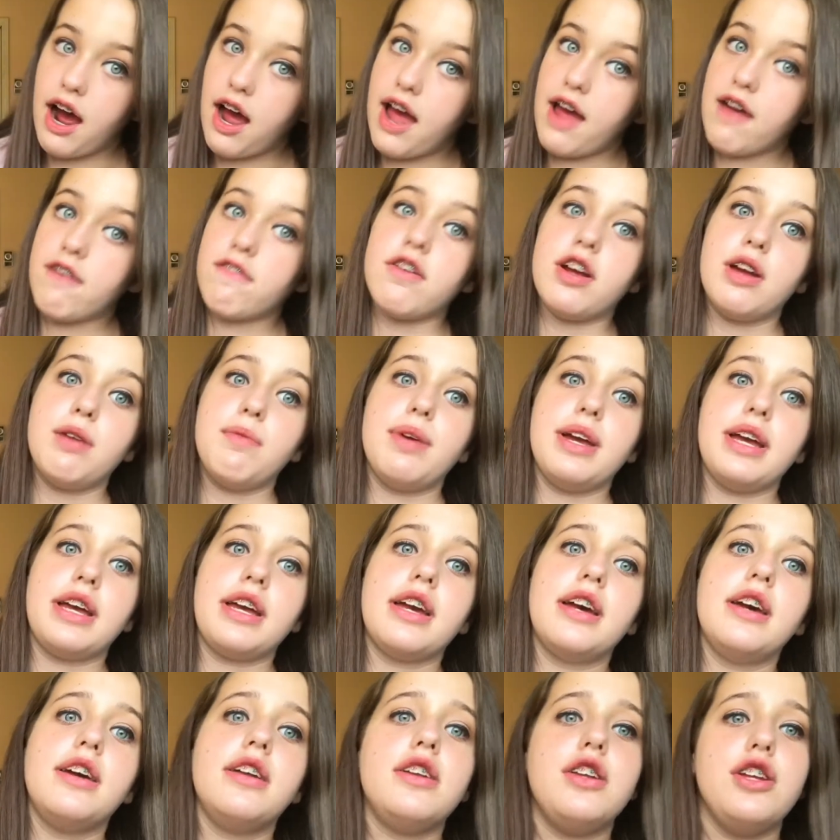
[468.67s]
Every
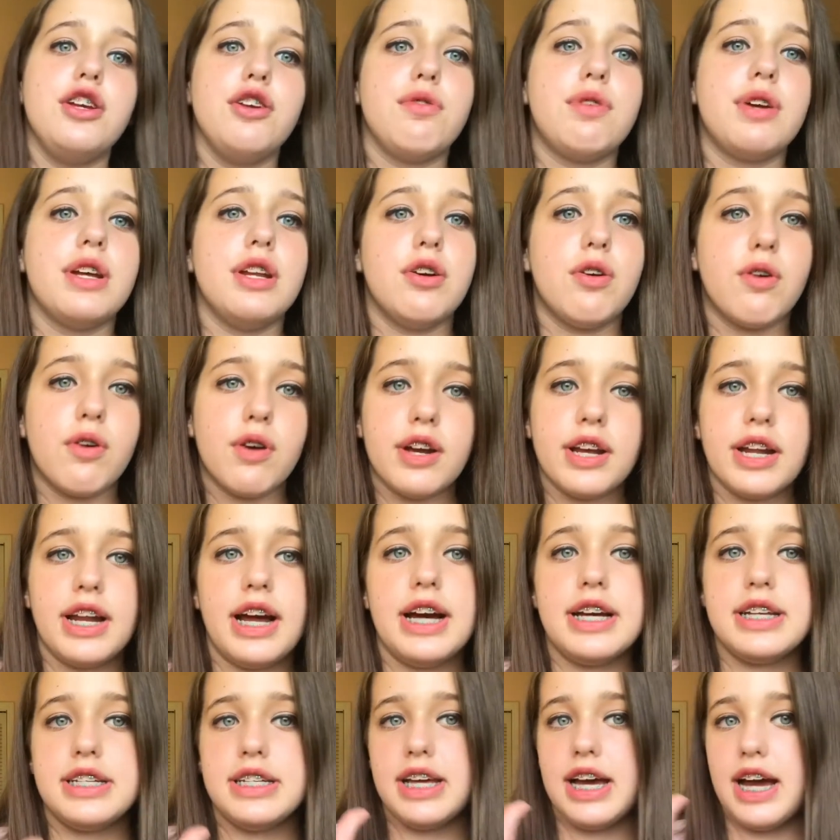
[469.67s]
weekend you can
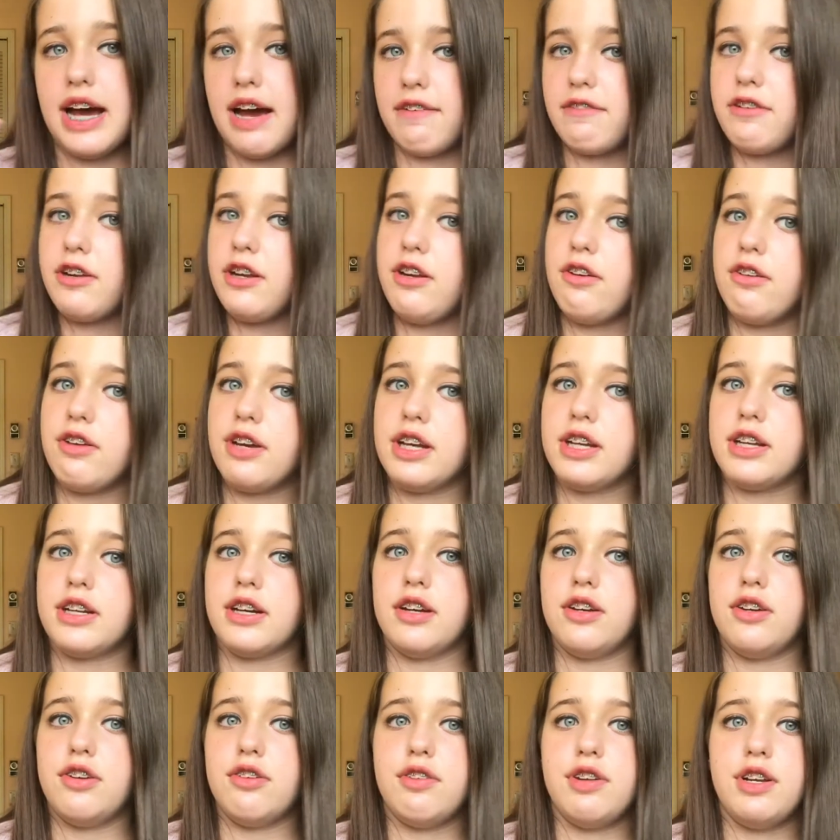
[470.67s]
organize it after you get
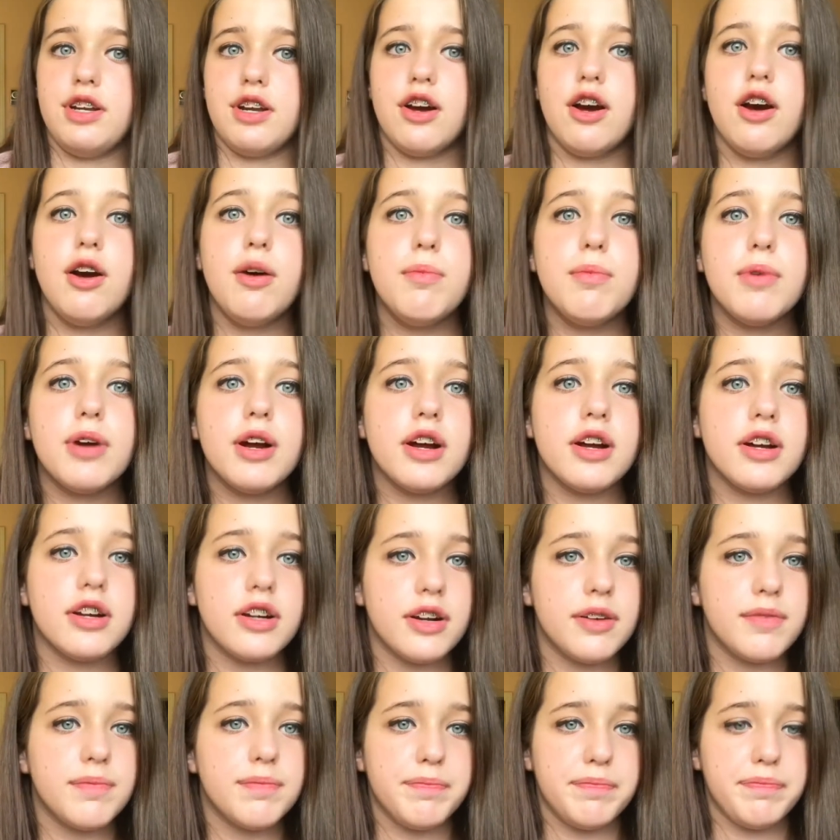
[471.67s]
done doing your homework.